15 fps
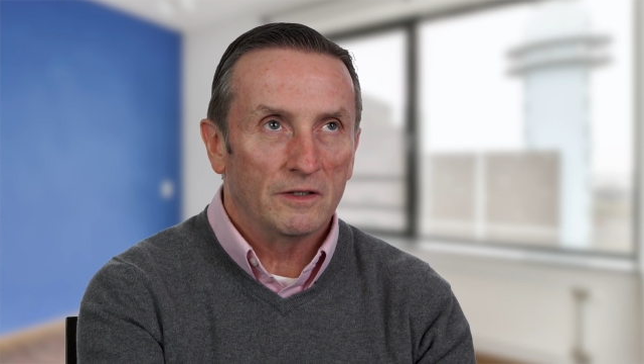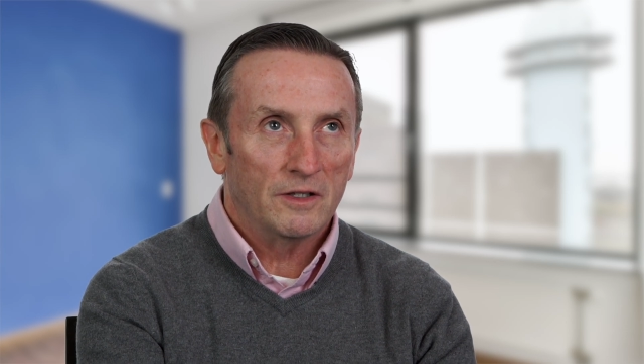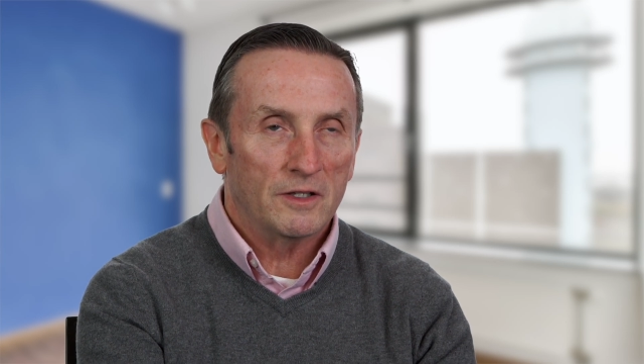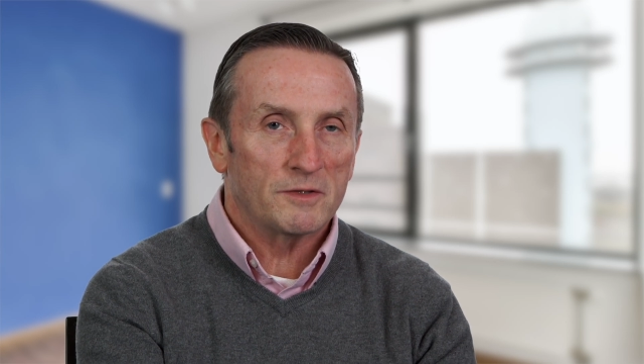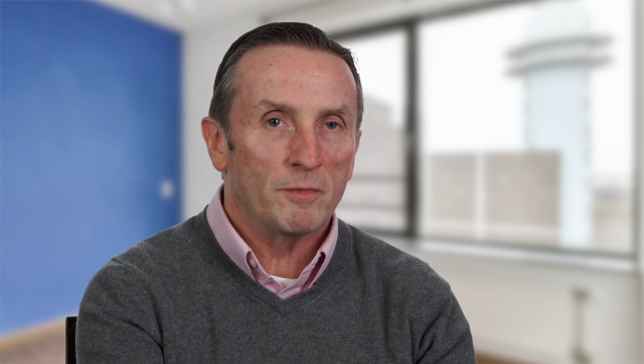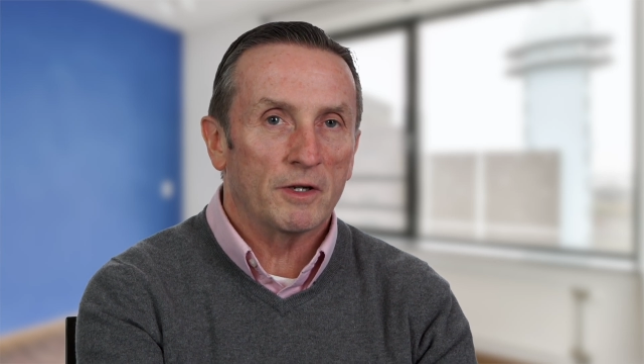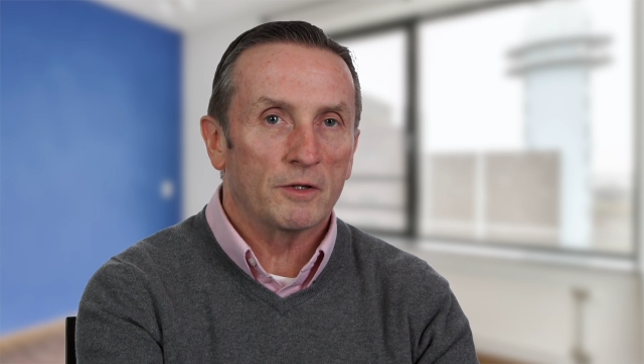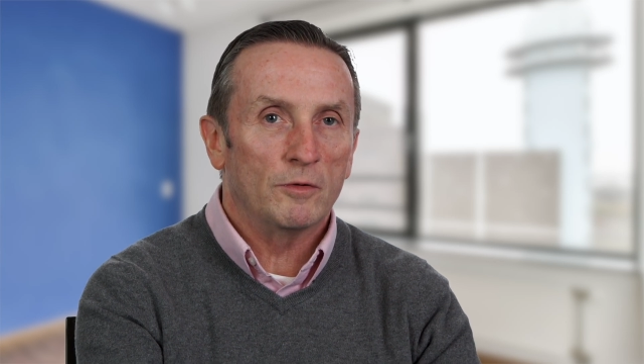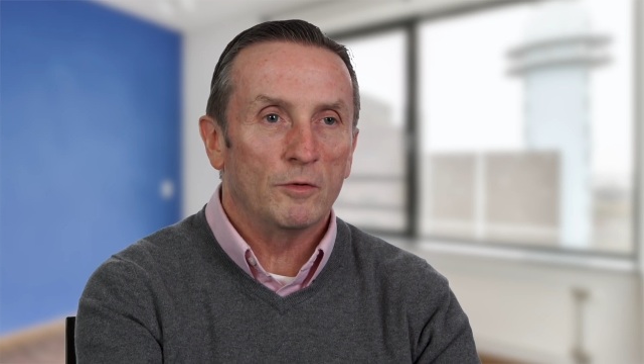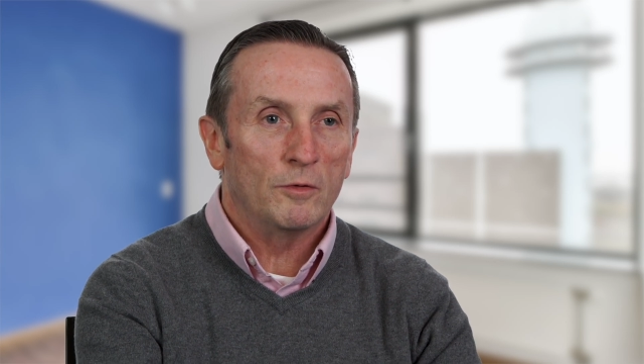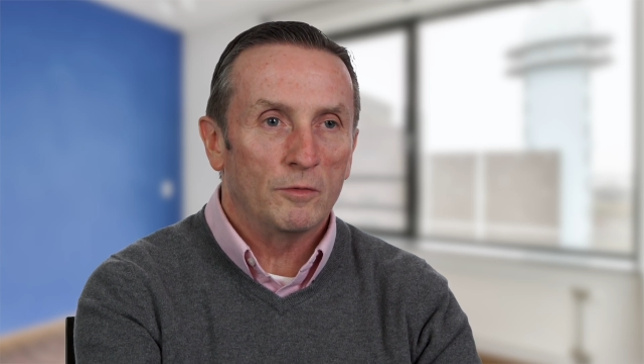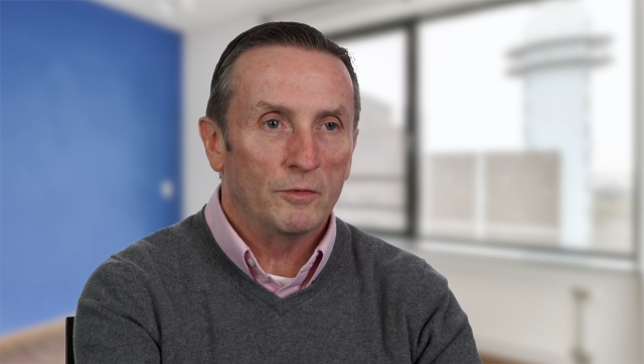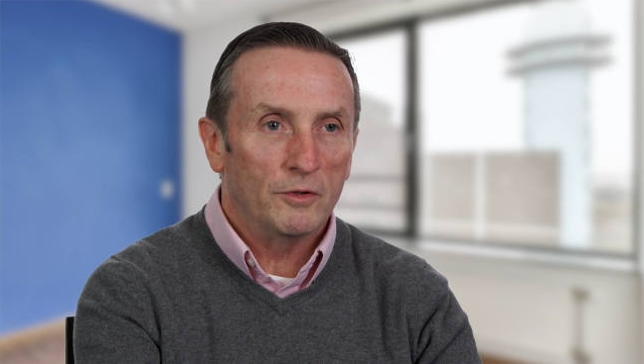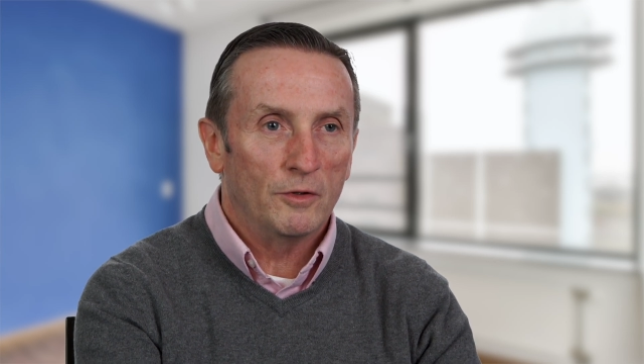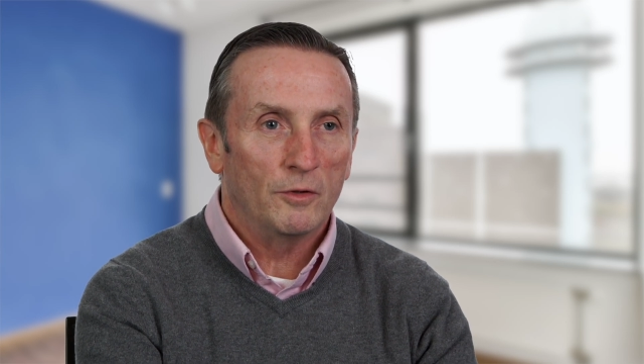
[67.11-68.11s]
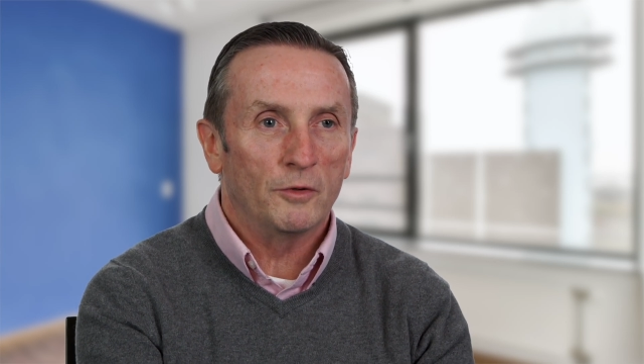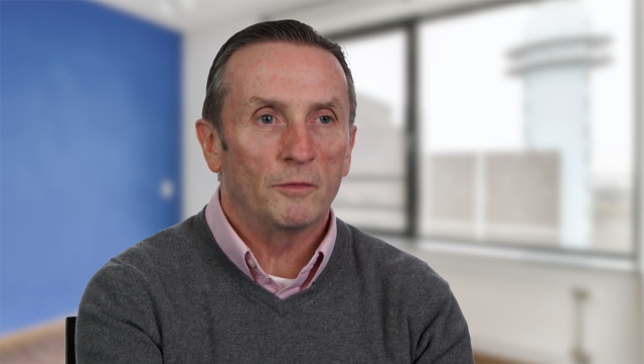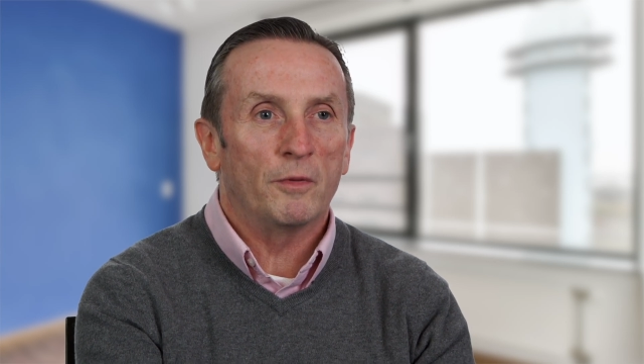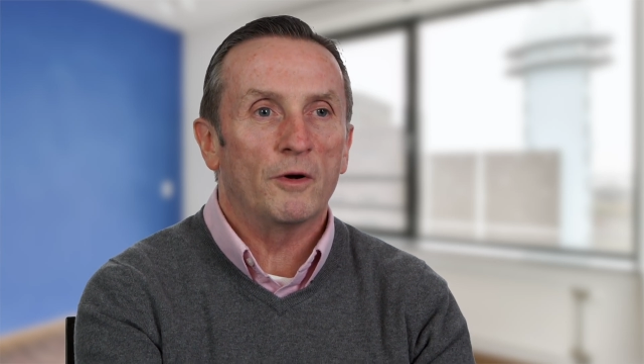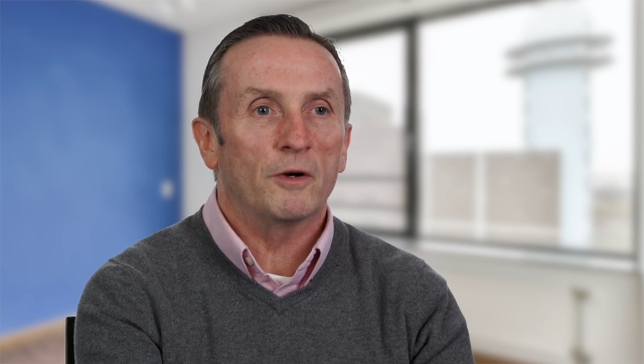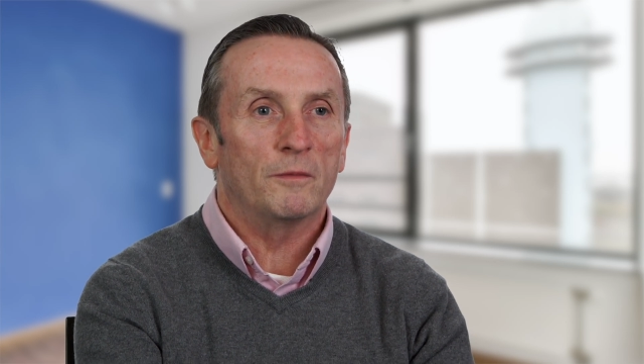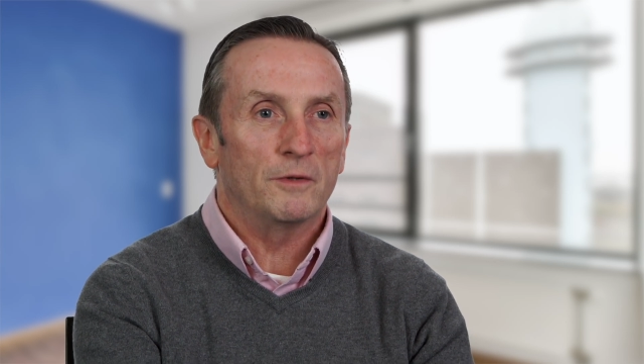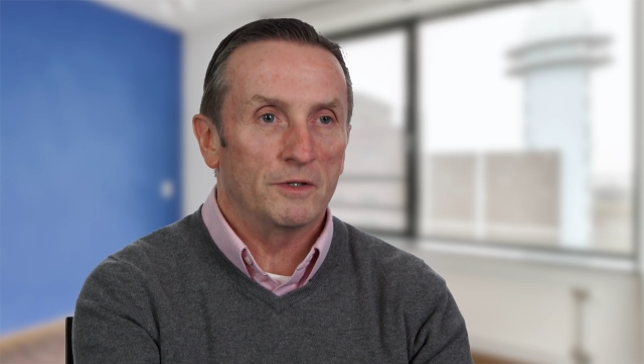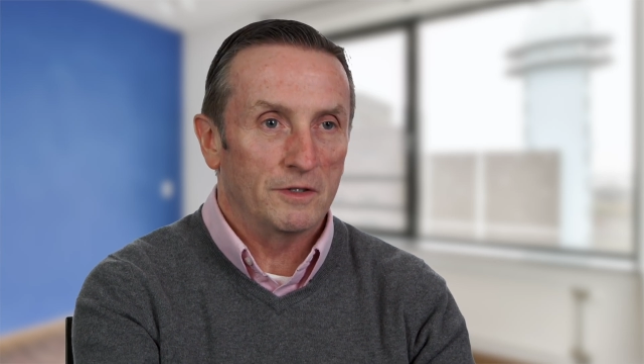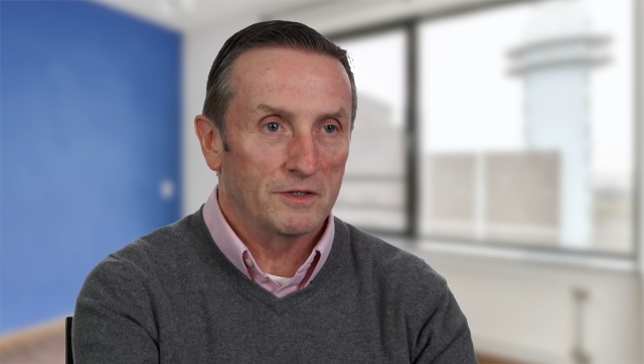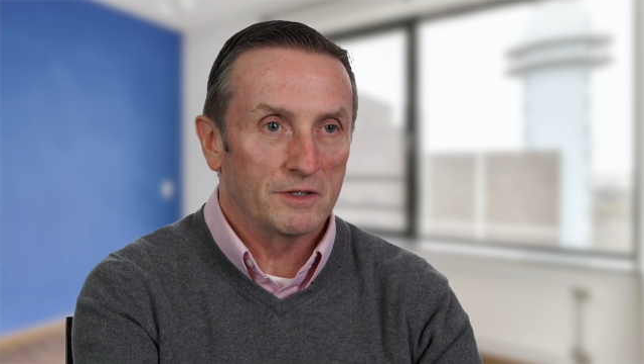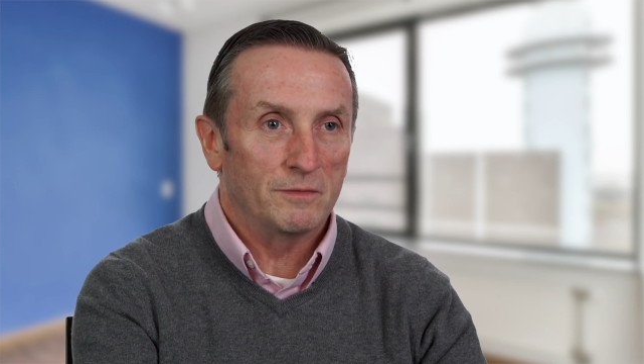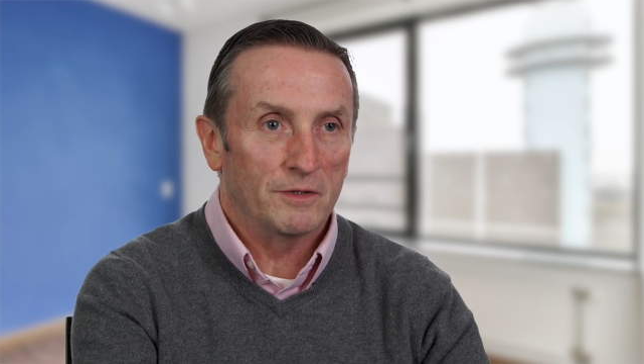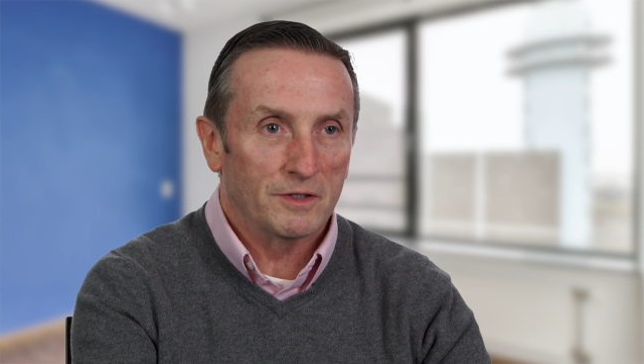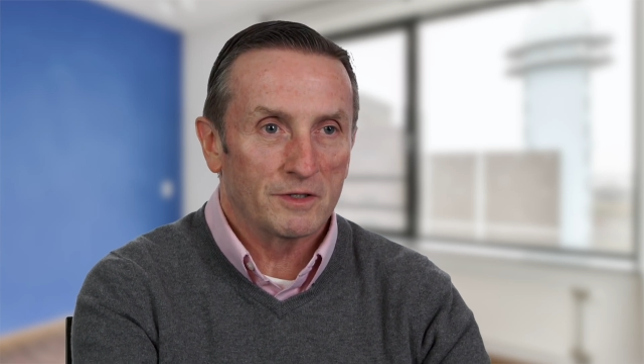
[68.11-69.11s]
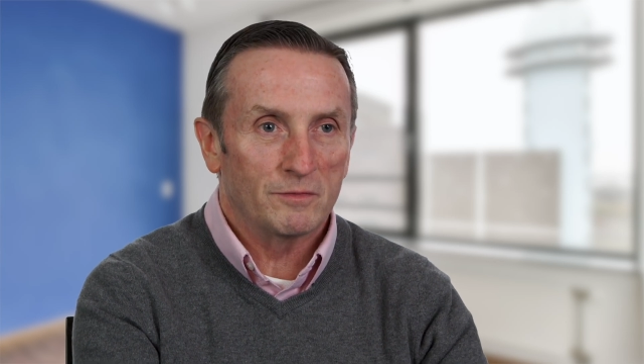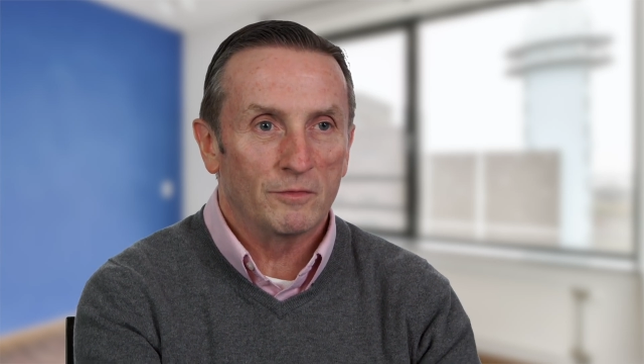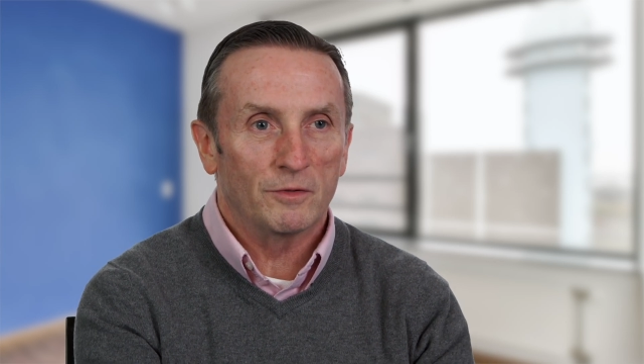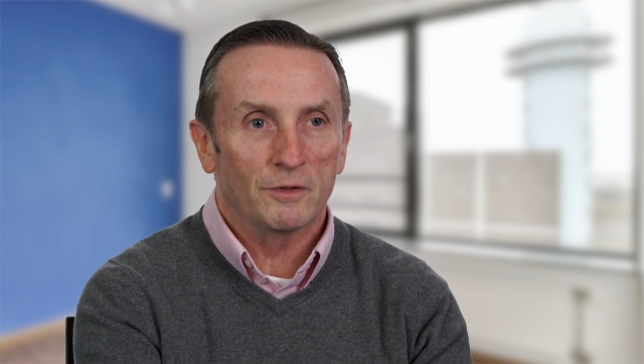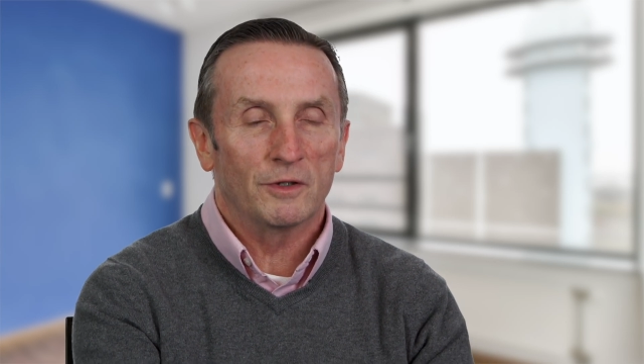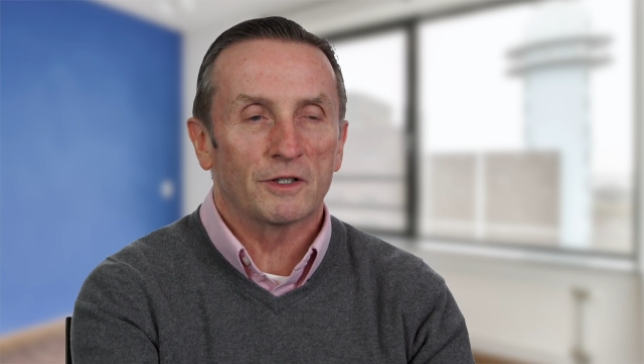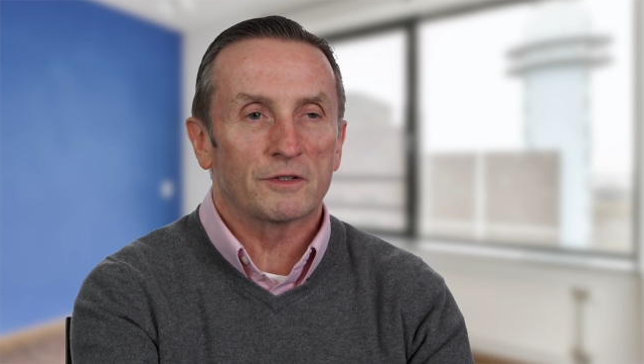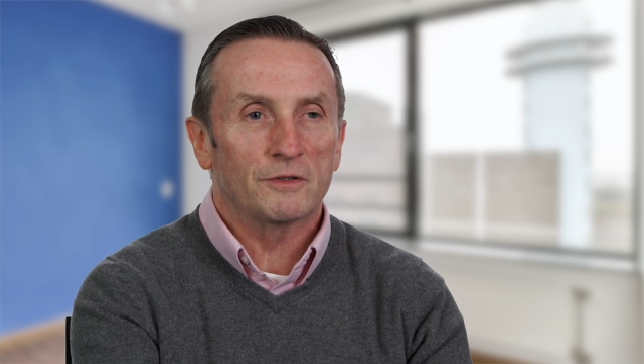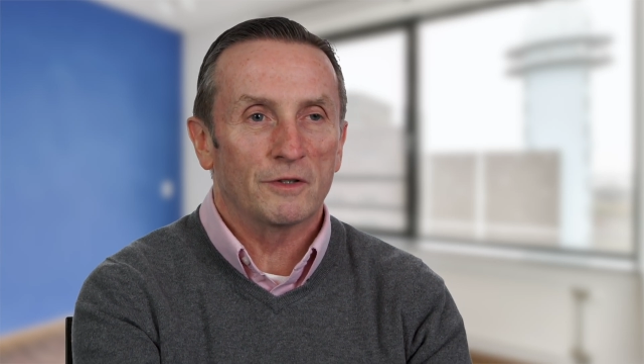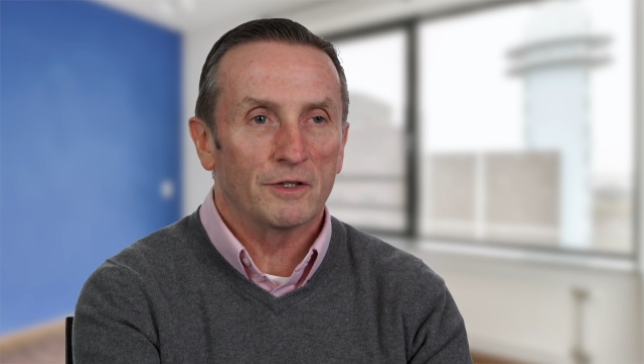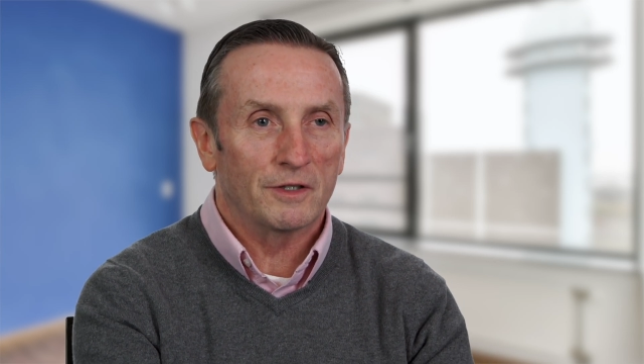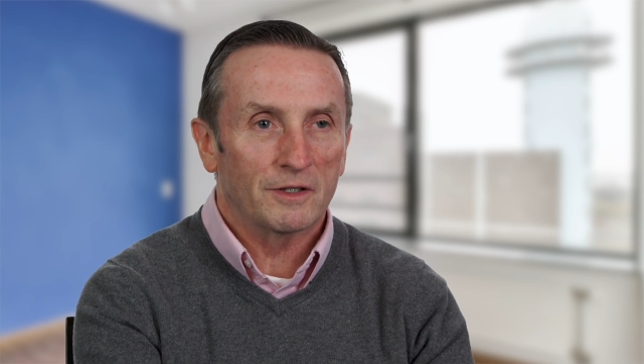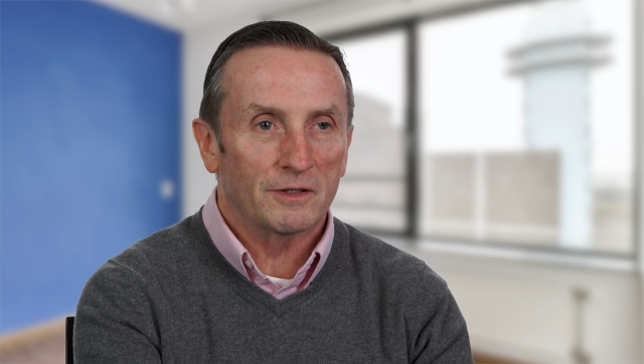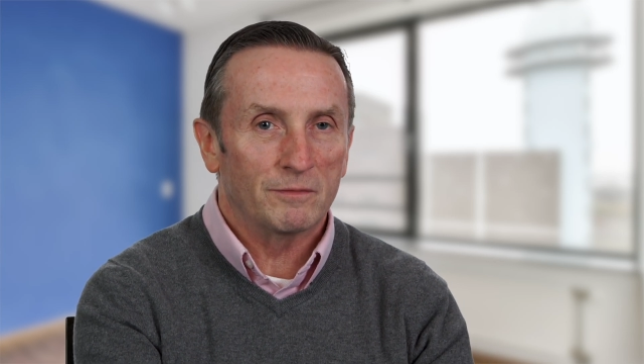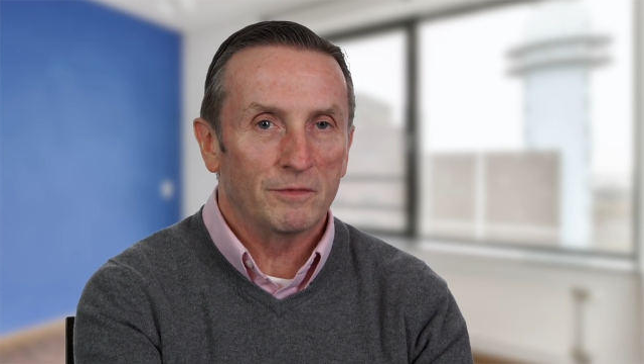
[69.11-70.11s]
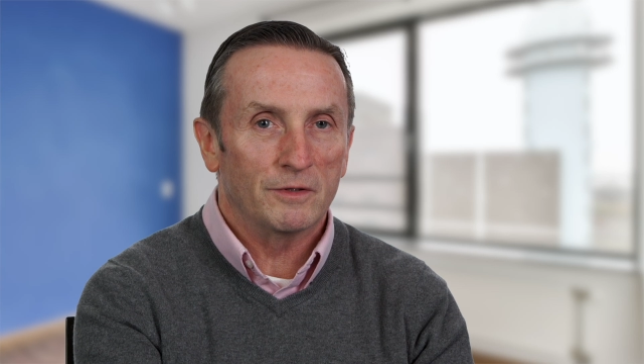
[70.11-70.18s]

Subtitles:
that's my goal with the whole department, is to make us more electronic,